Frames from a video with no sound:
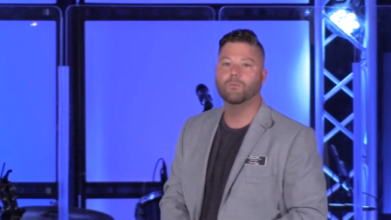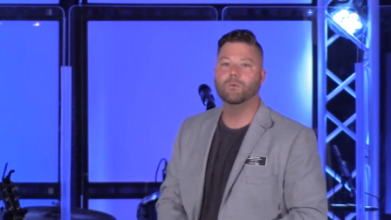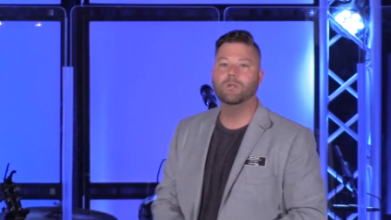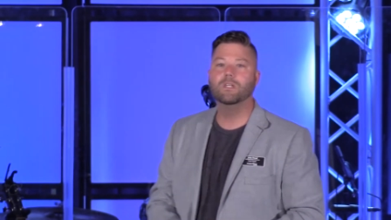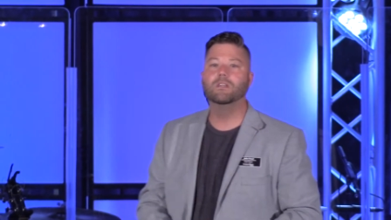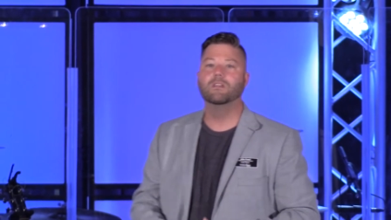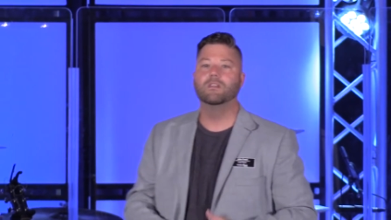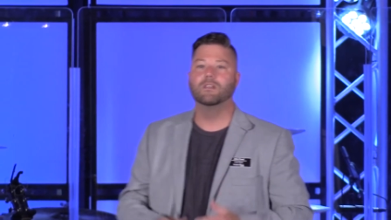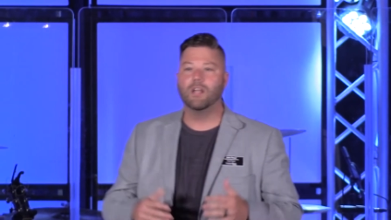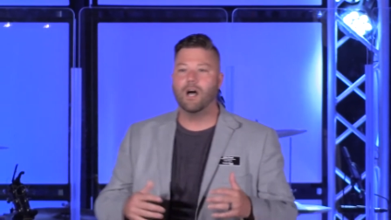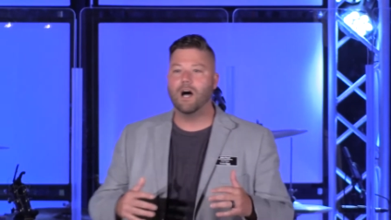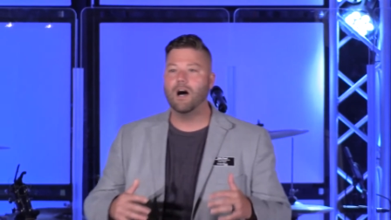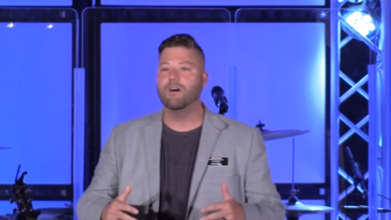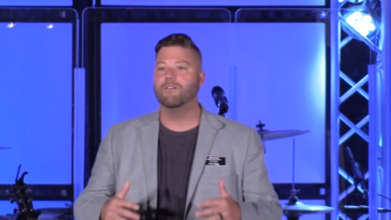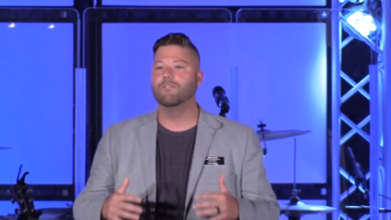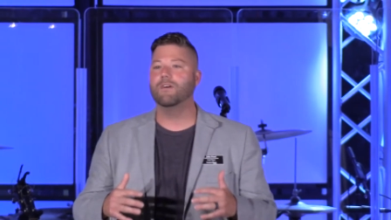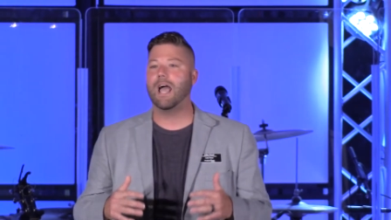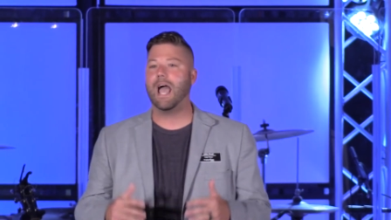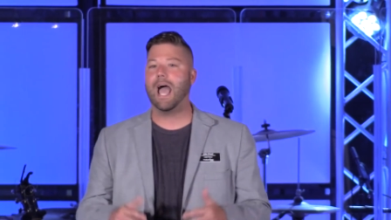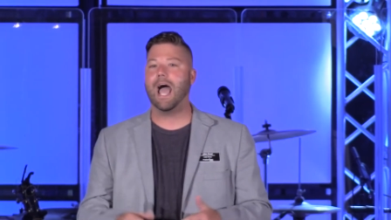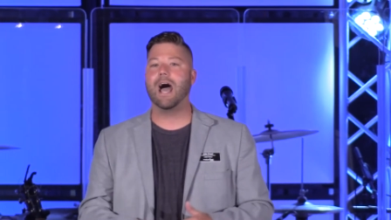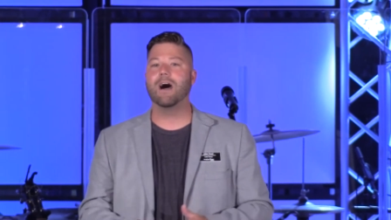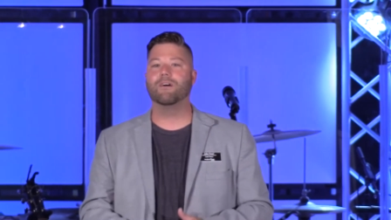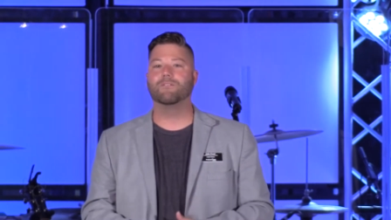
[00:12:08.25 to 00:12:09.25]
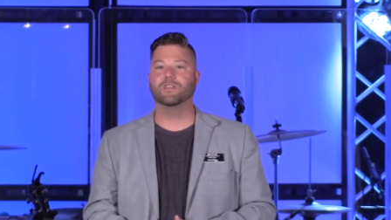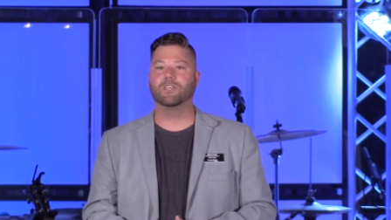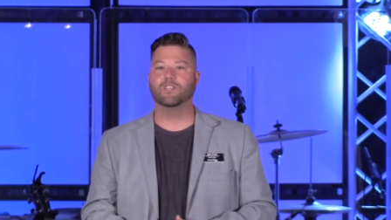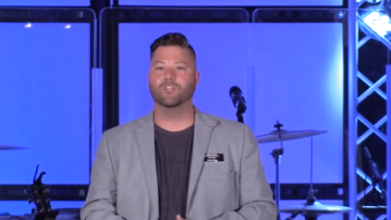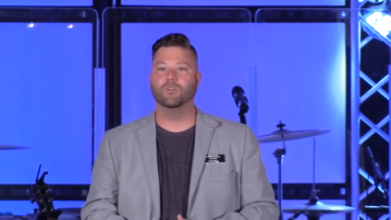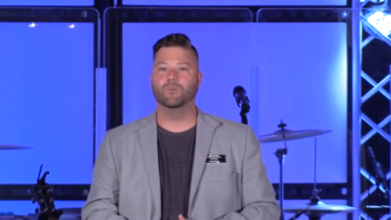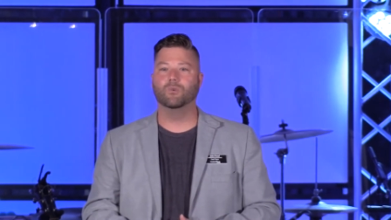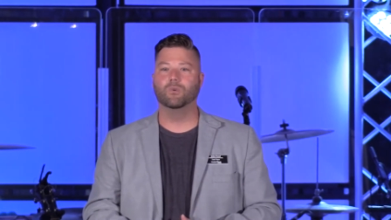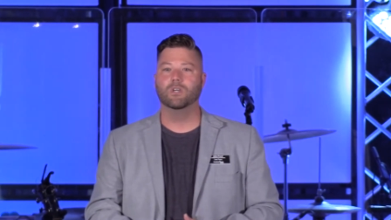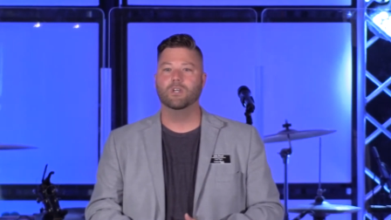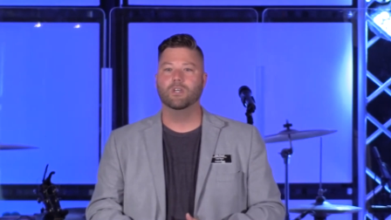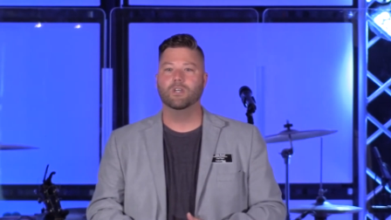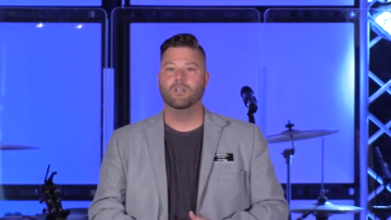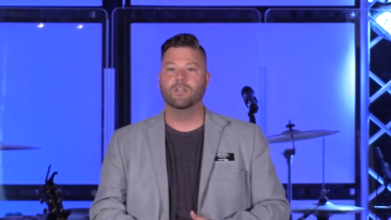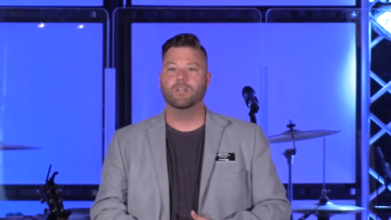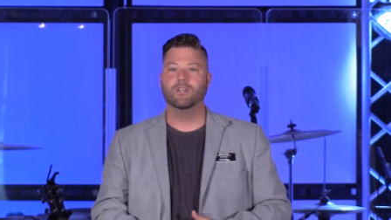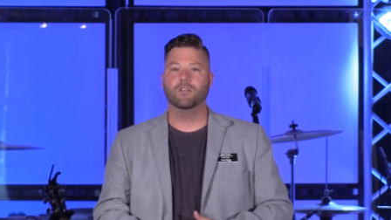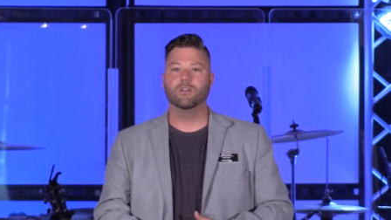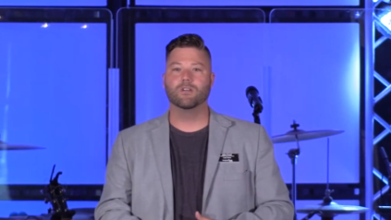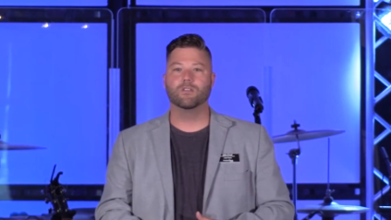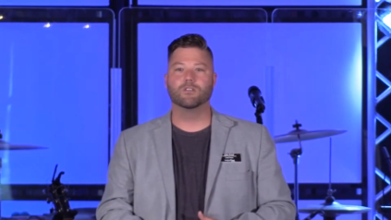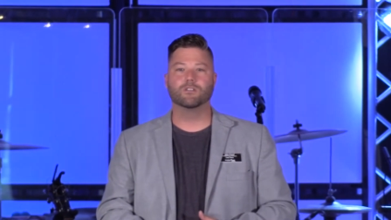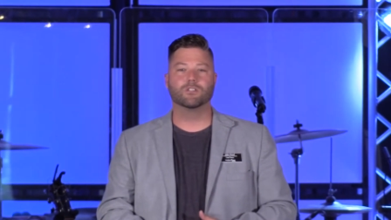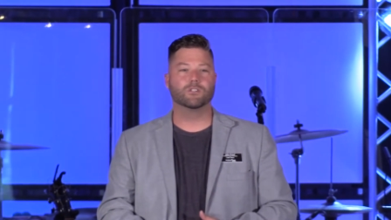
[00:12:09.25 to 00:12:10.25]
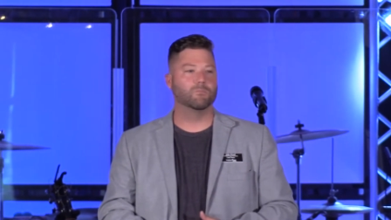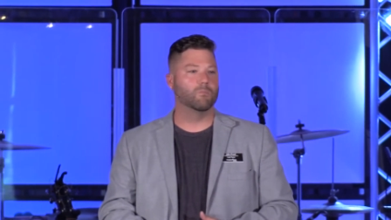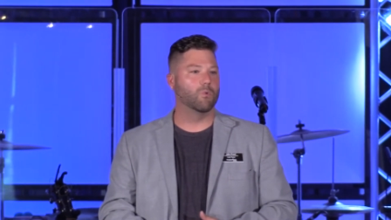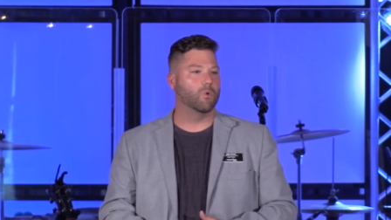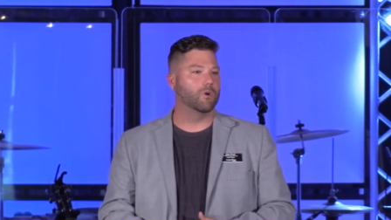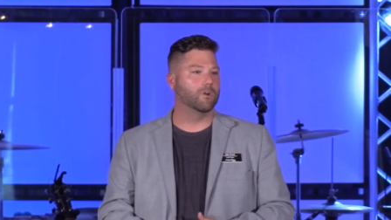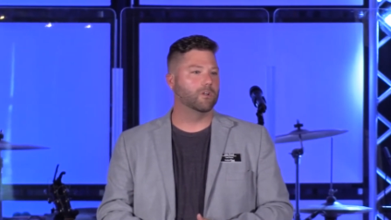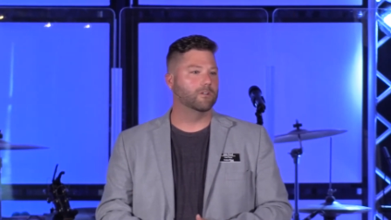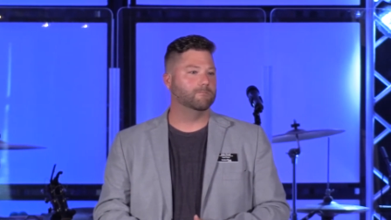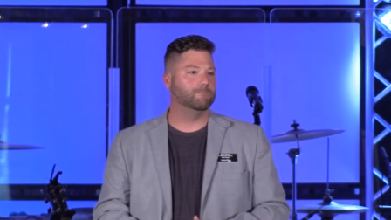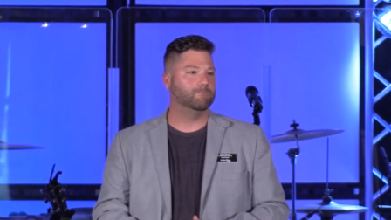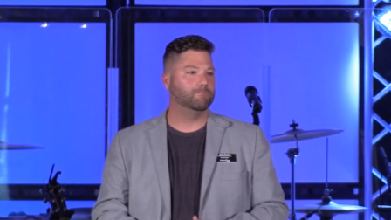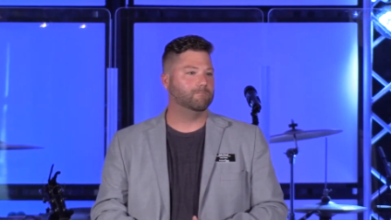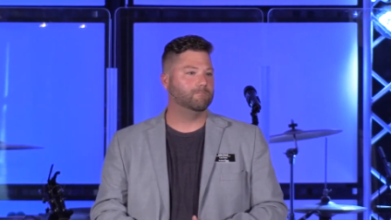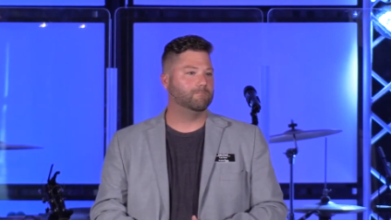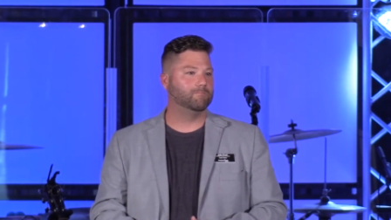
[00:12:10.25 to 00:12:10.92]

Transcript: We love having you here this morning.